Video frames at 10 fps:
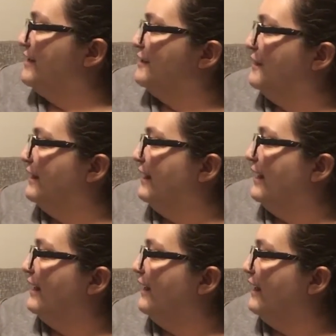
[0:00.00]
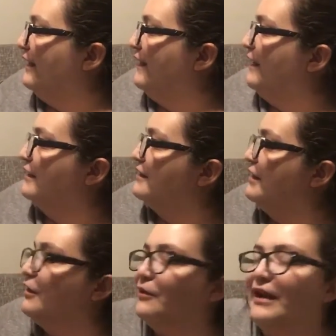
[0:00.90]
just really like it. I think it's
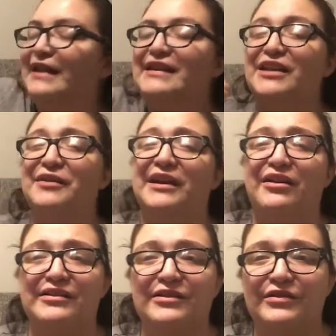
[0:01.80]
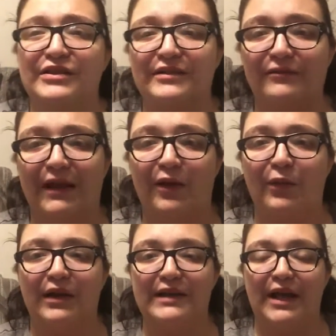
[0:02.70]
cute, and I think you can also just like
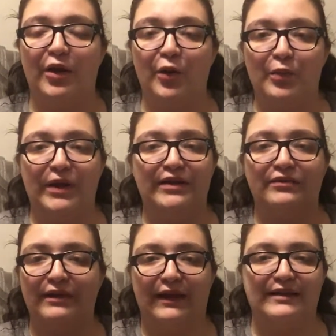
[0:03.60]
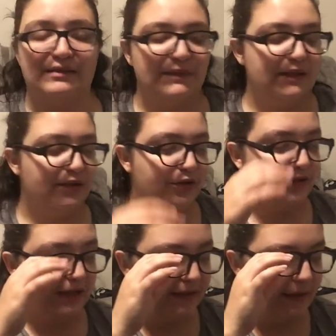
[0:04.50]
wear that opened with like something
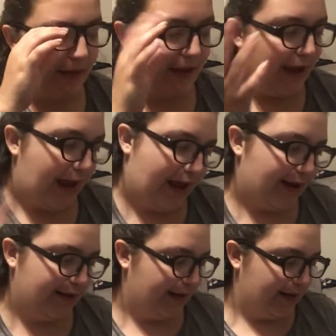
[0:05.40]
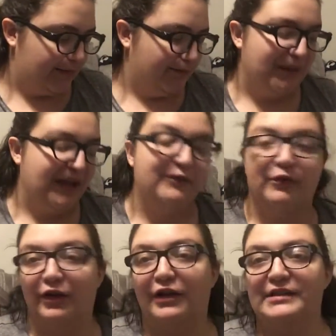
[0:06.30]
underneath, and it could make for
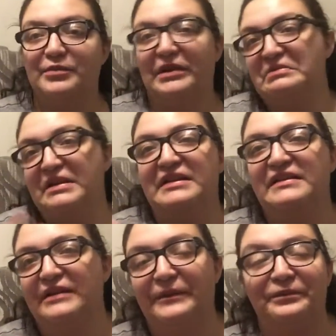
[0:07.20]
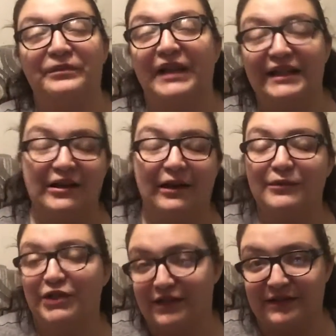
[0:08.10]
a good spring piece. So that's how I'm
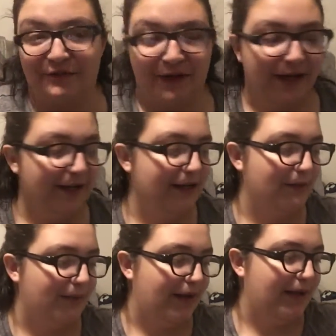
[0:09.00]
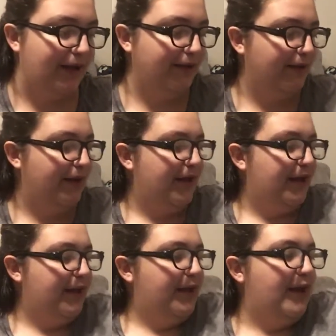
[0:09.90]
justifying it in my head.
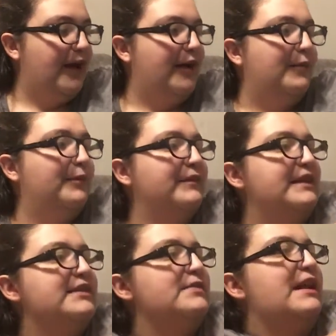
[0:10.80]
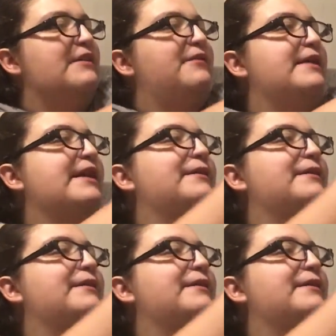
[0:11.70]
This one I feel like